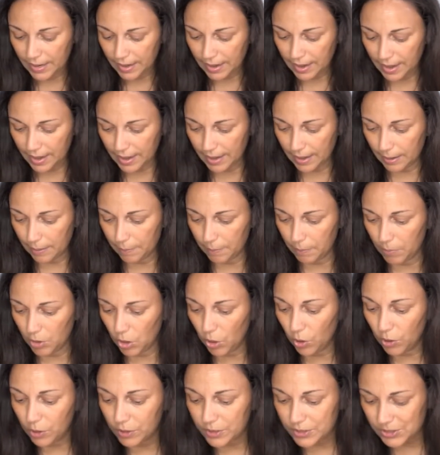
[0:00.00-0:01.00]
um,
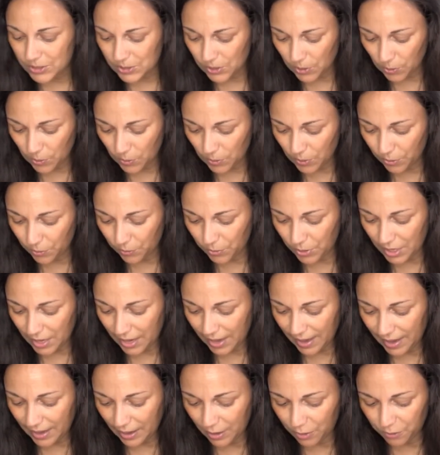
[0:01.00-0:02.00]
also we
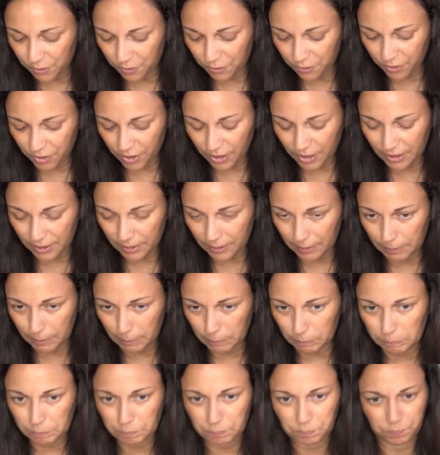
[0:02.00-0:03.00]
have
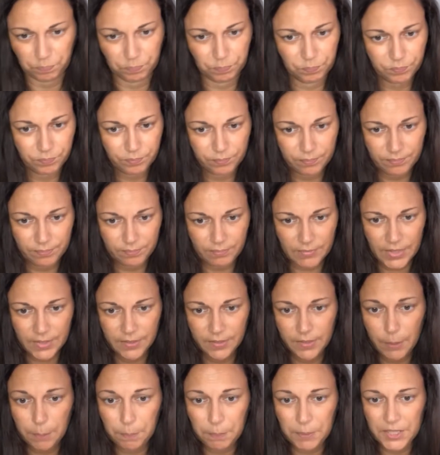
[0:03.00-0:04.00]
um,
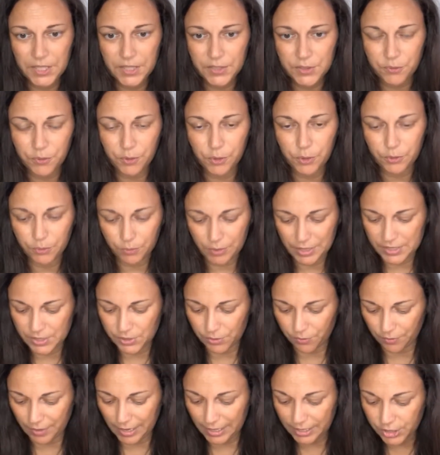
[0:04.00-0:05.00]
the peaceful
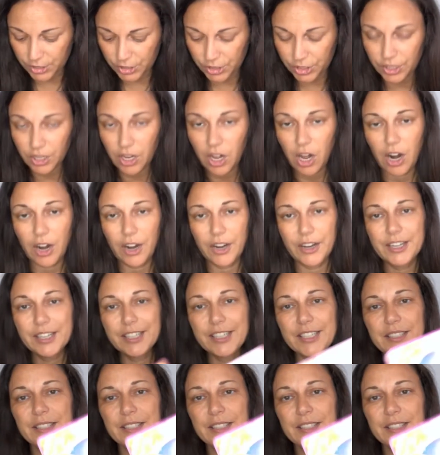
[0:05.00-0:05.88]
resurrection card